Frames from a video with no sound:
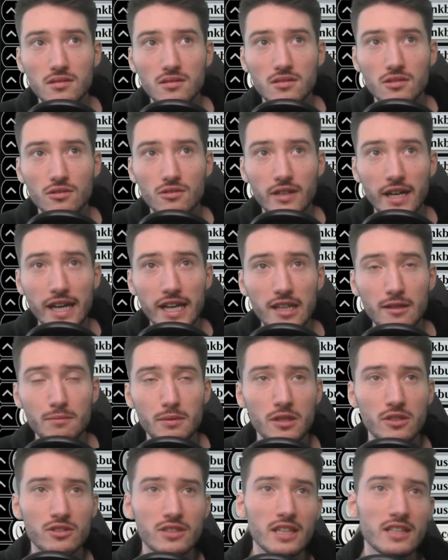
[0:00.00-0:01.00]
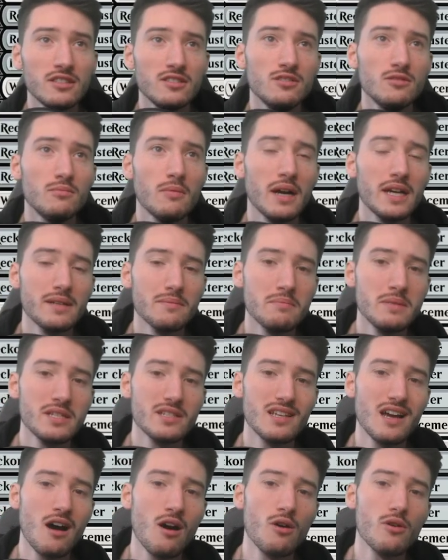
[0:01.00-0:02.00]
great because then you might miss
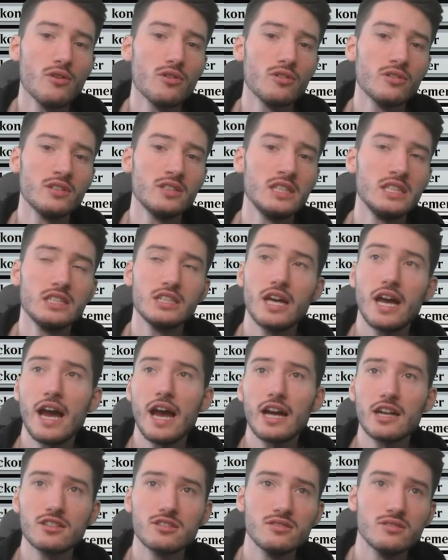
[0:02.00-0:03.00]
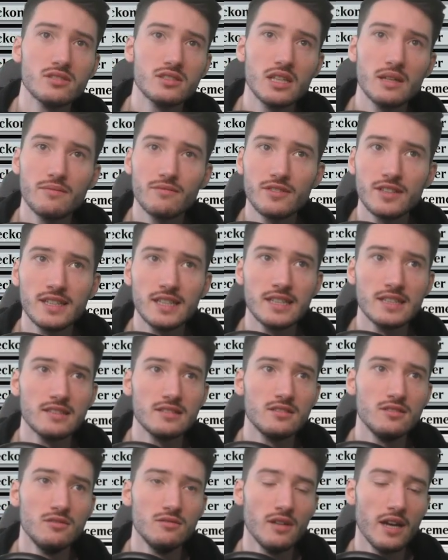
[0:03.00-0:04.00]
out on an interaction or something that
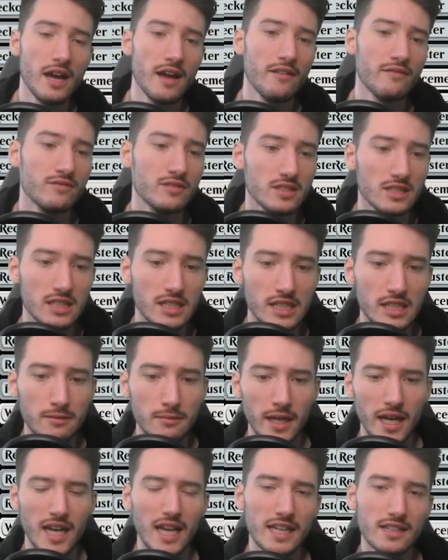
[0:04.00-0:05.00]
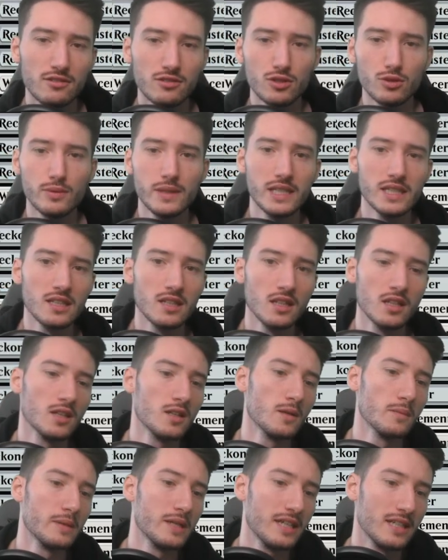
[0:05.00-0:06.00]
you haven't seen. But I like to tweak it a
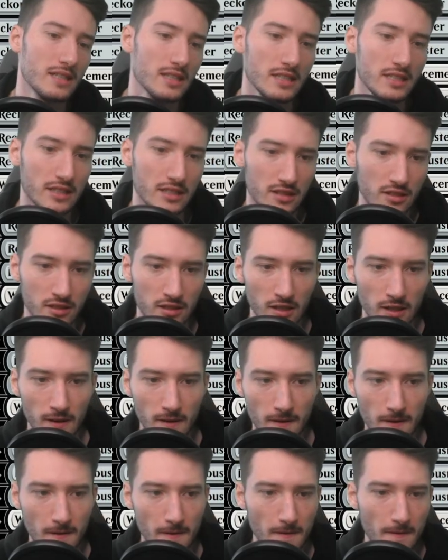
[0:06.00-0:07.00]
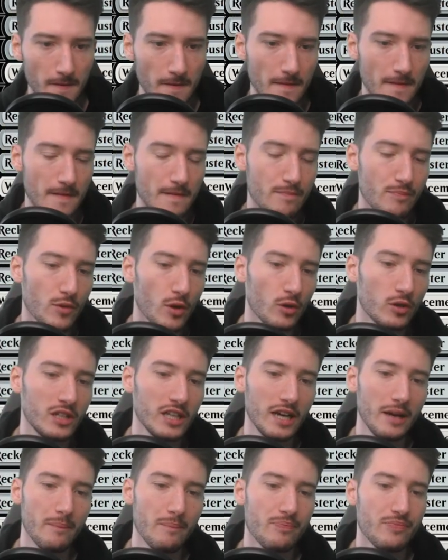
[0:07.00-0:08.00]
little bit at least. You know. Okay.